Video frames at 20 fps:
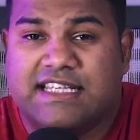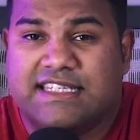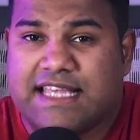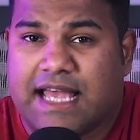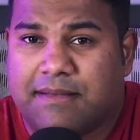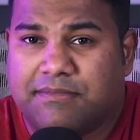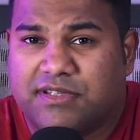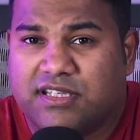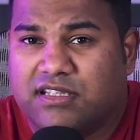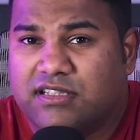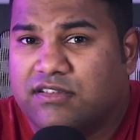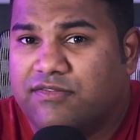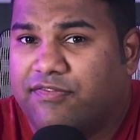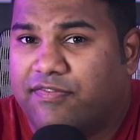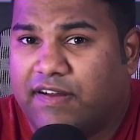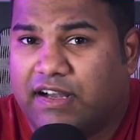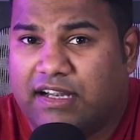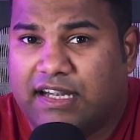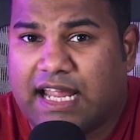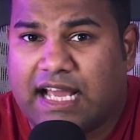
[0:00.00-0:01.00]
Samsung
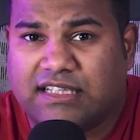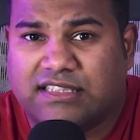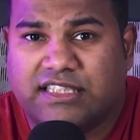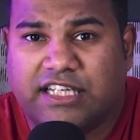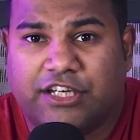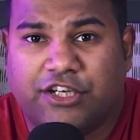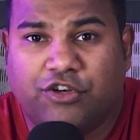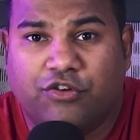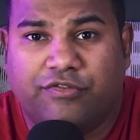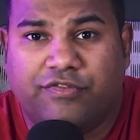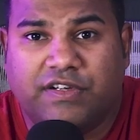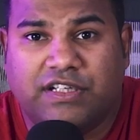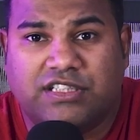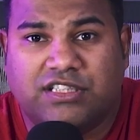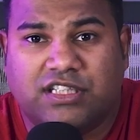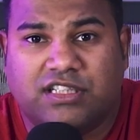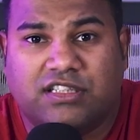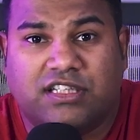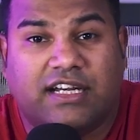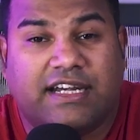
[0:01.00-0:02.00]
fantastic new
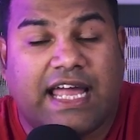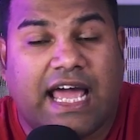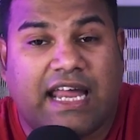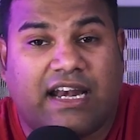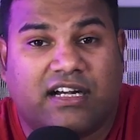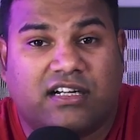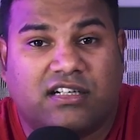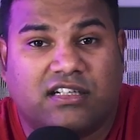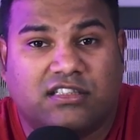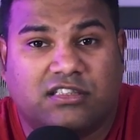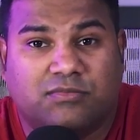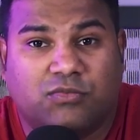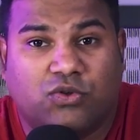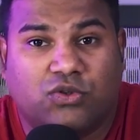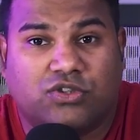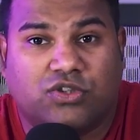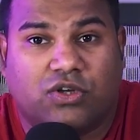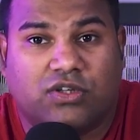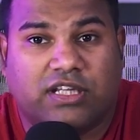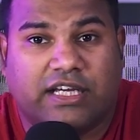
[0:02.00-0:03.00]
feature, the director's
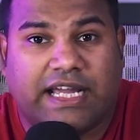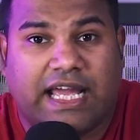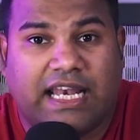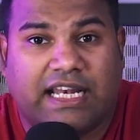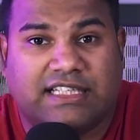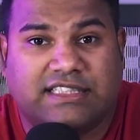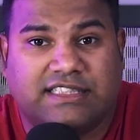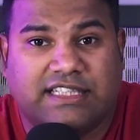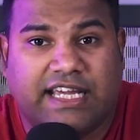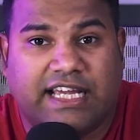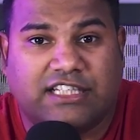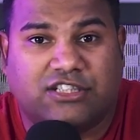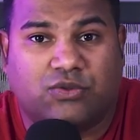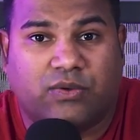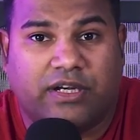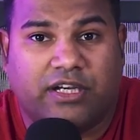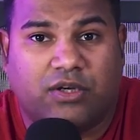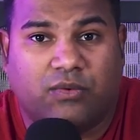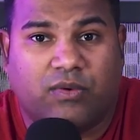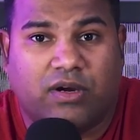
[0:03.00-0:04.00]
modes on the Galaxy
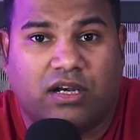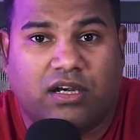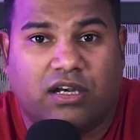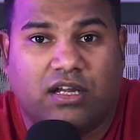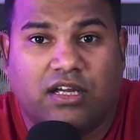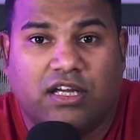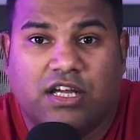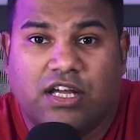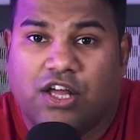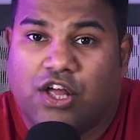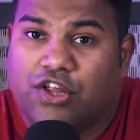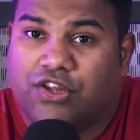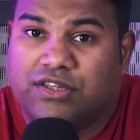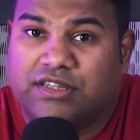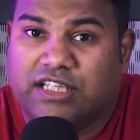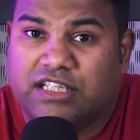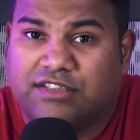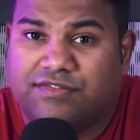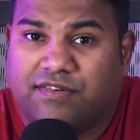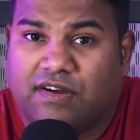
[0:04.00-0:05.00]
S21.
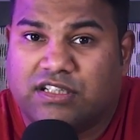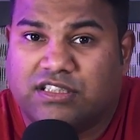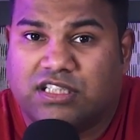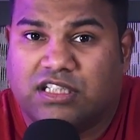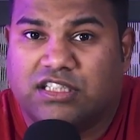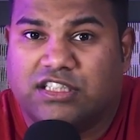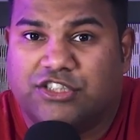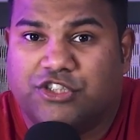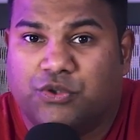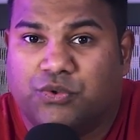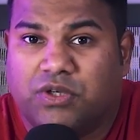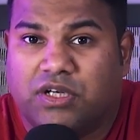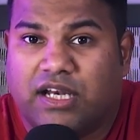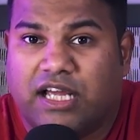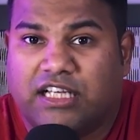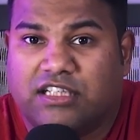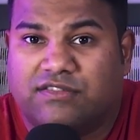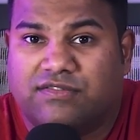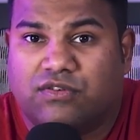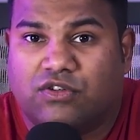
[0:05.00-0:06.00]
This function is
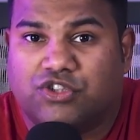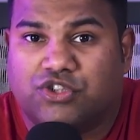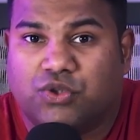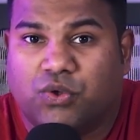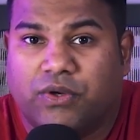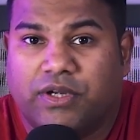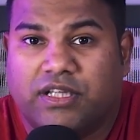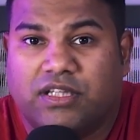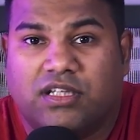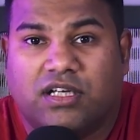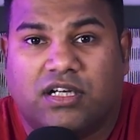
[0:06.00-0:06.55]
utilized for showing